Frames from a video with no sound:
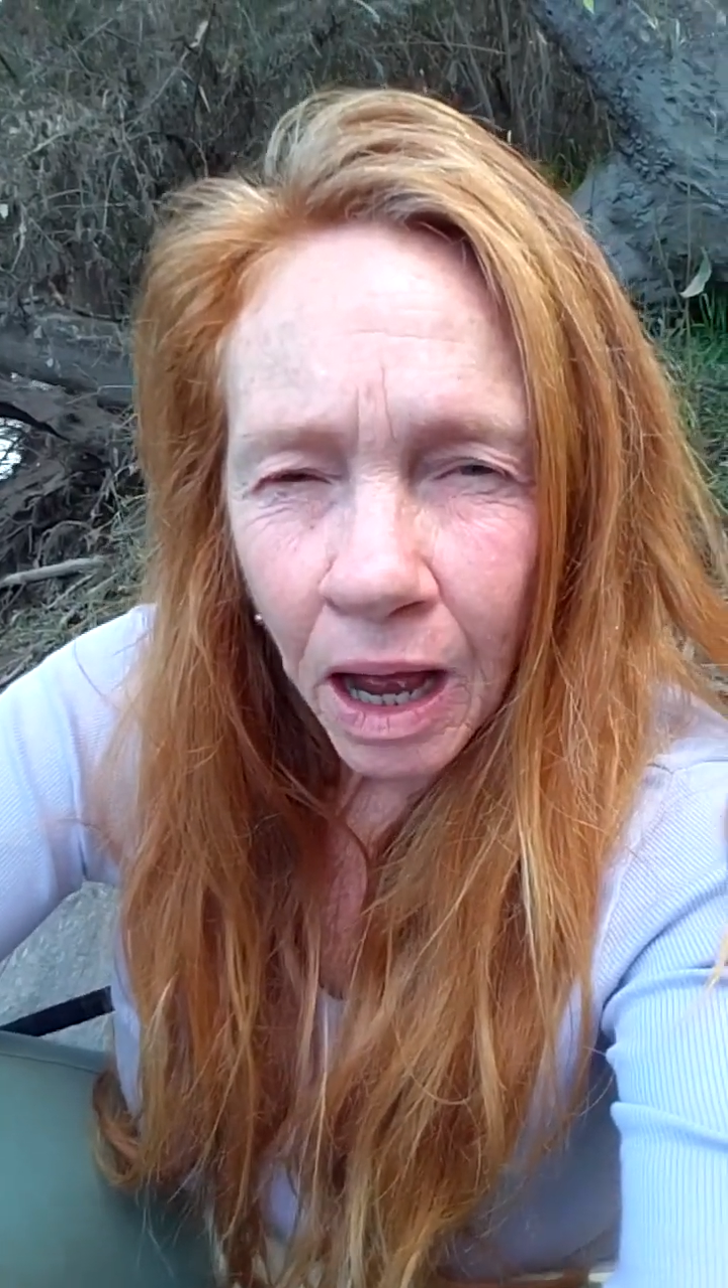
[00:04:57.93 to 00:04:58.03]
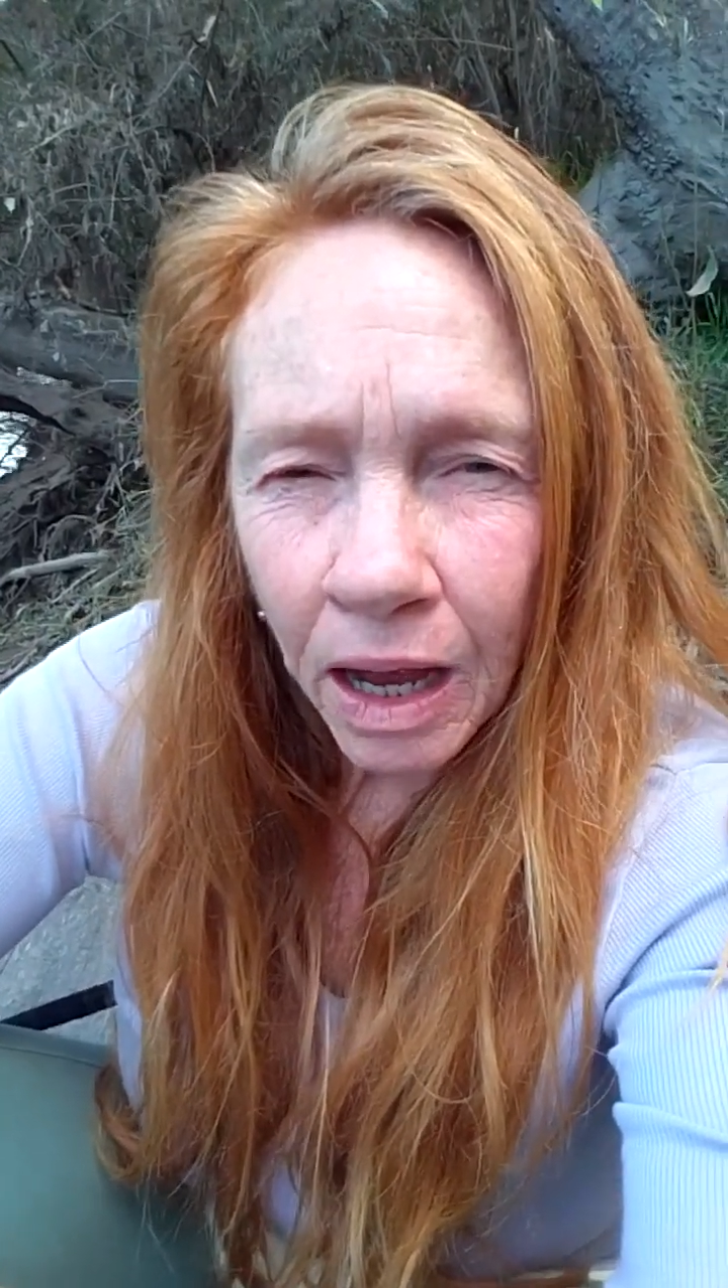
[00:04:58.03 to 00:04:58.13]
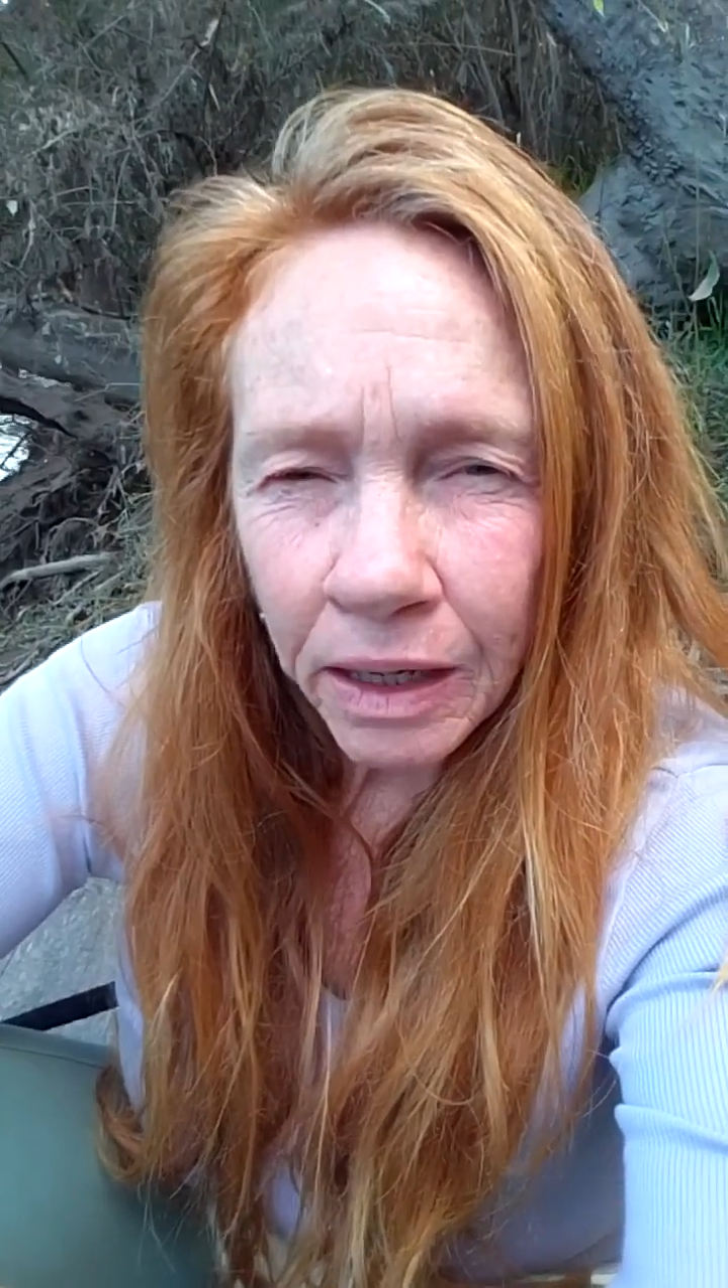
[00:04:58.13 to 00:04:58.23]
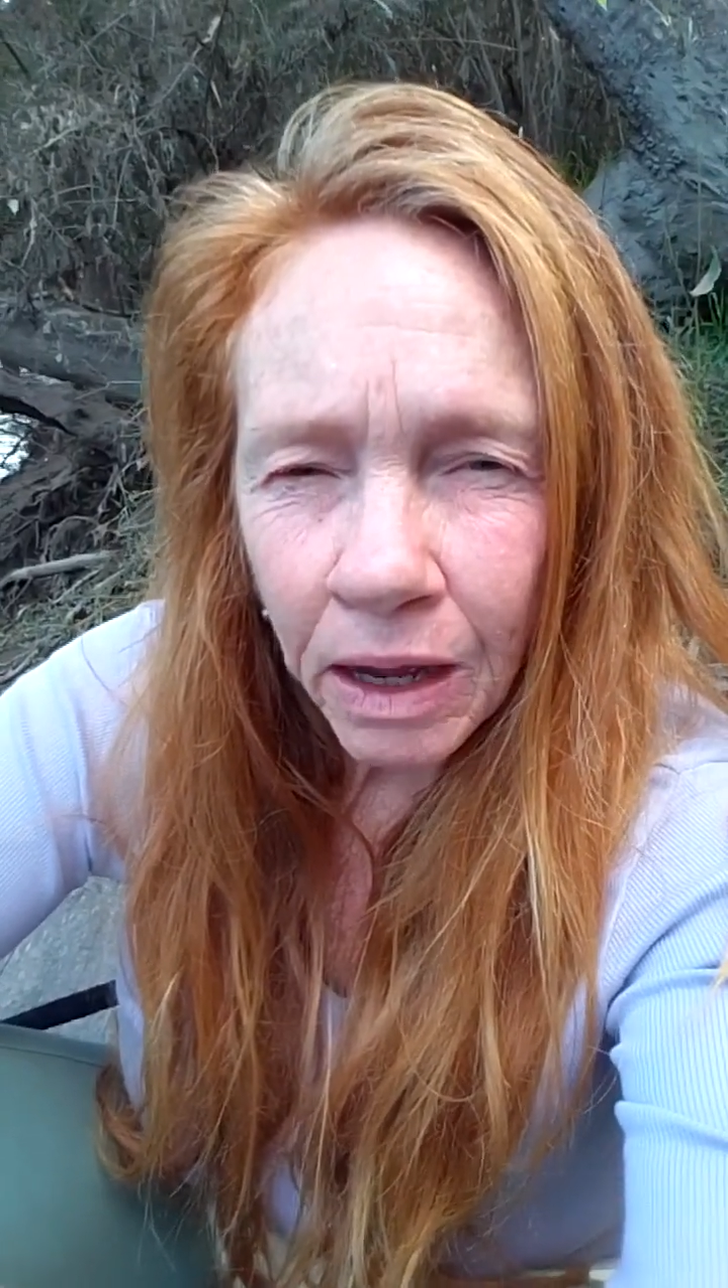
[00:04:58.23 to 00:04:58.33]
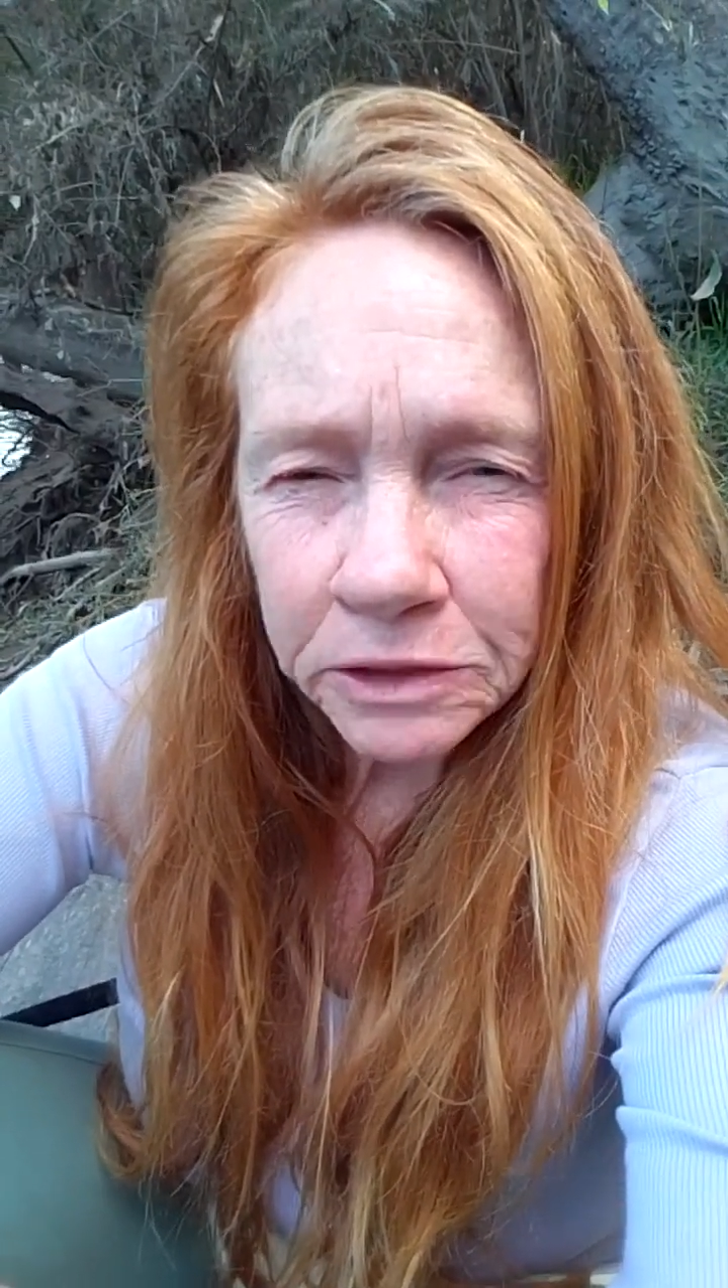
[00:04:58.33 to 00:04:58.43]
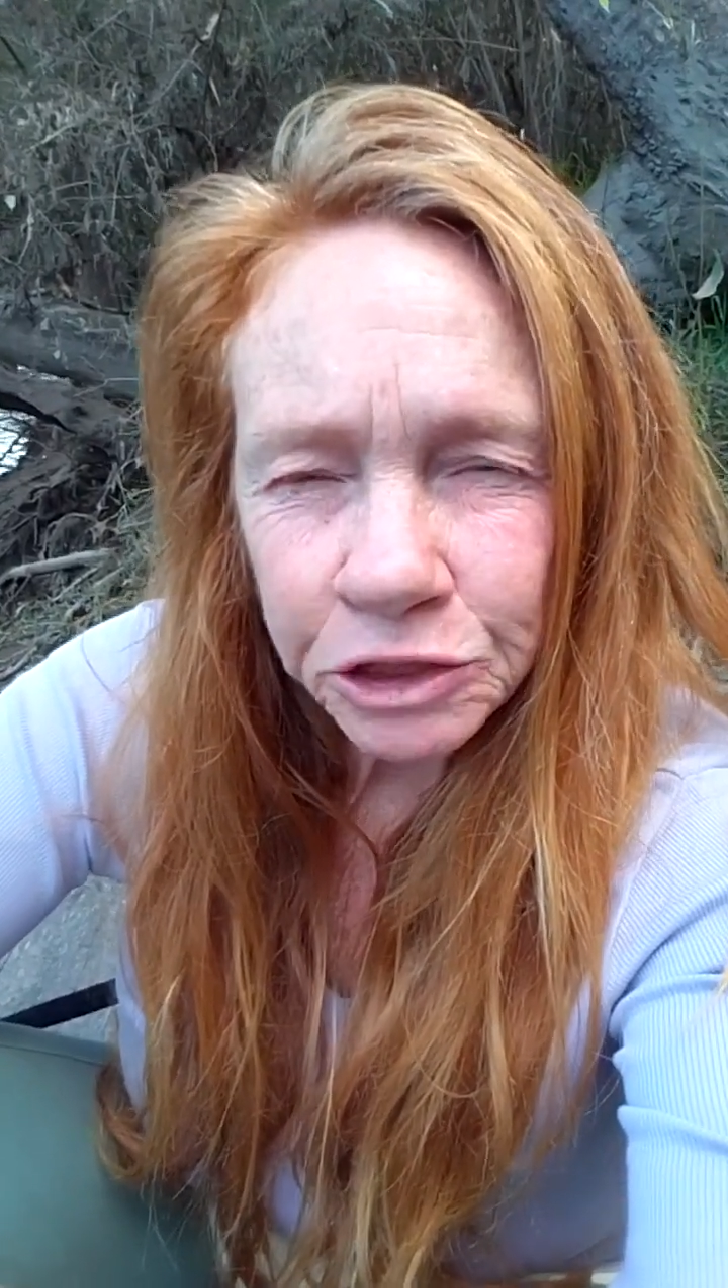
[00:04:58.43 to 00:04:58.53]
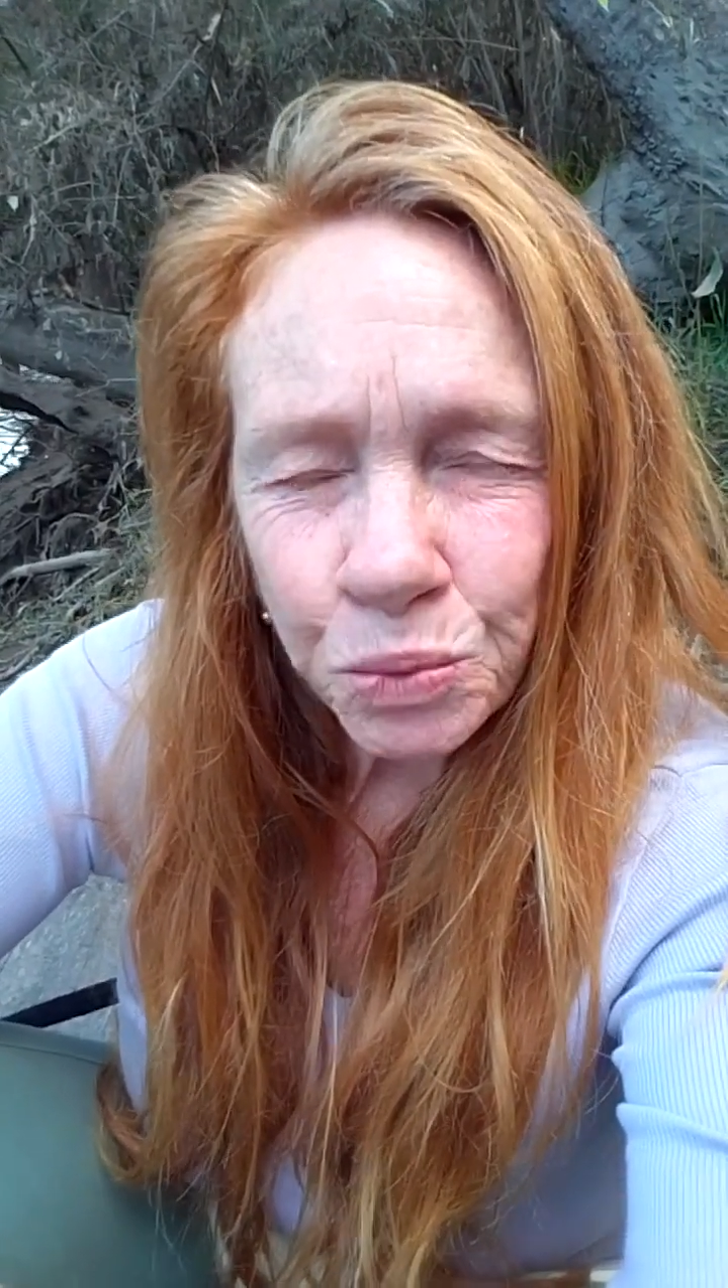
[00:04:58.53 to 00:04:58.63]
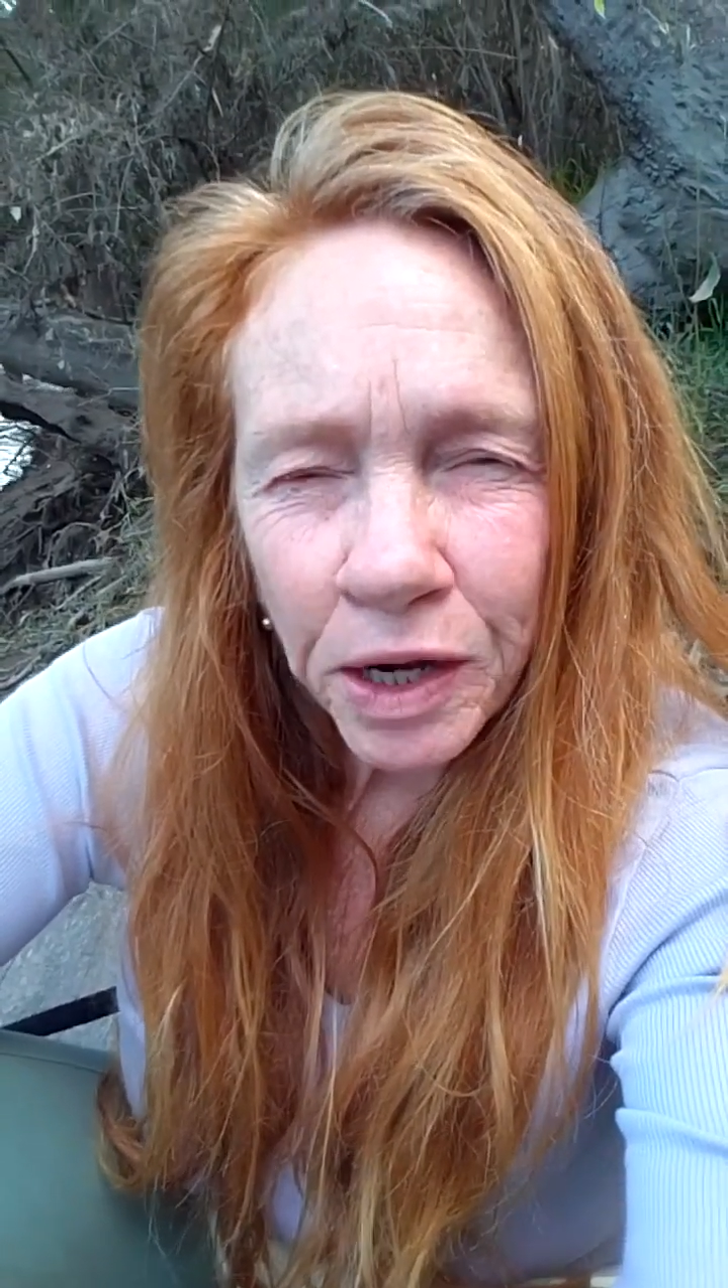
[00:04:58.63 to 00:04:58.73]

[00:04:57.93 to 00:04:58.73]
and I just